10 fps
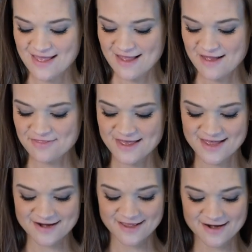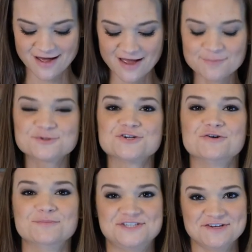And then an
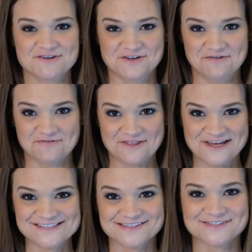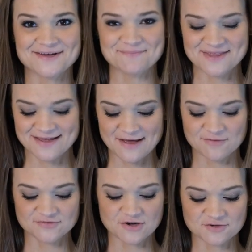optional material for this is something that
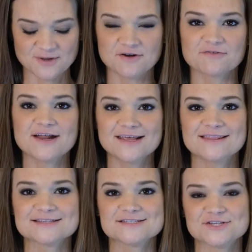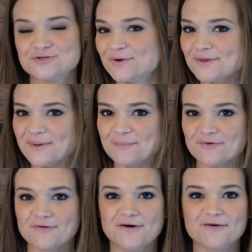we've talked about already. This is a toilet paper
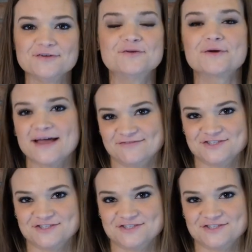roll. You don't have to